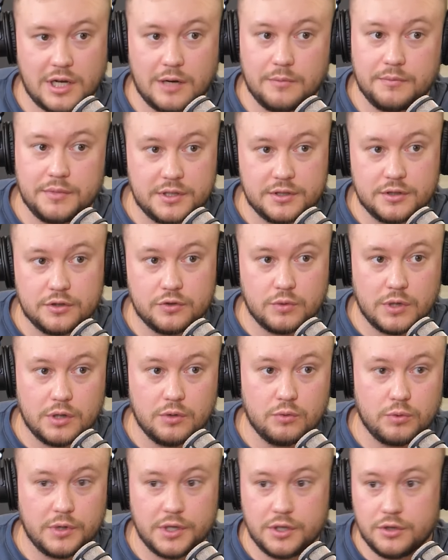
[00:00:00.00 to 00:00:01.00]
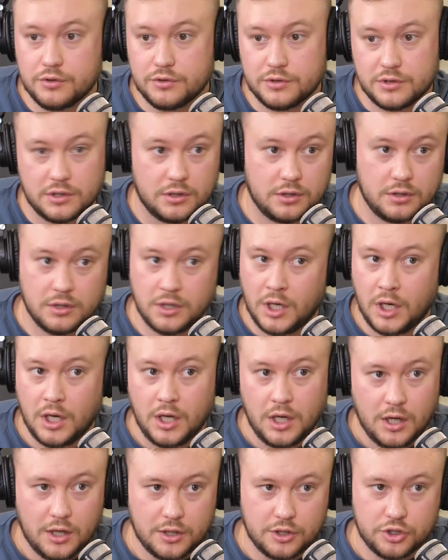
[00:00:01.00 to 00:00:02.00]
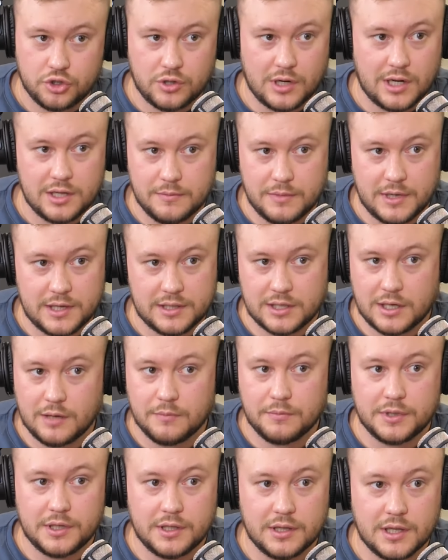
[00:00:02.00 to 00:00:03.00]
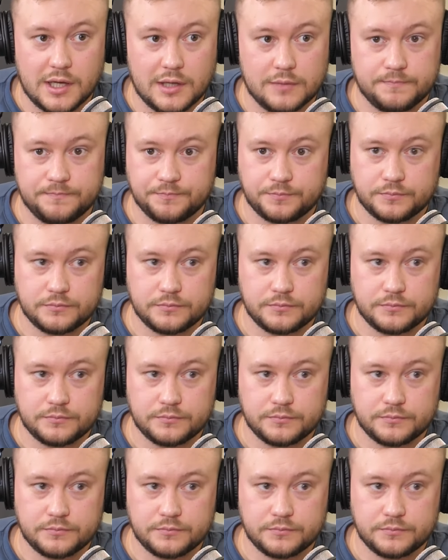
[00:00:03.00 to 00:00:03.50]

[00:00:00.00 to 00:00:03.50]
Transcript: companies as well. We use a, an Australian-based company that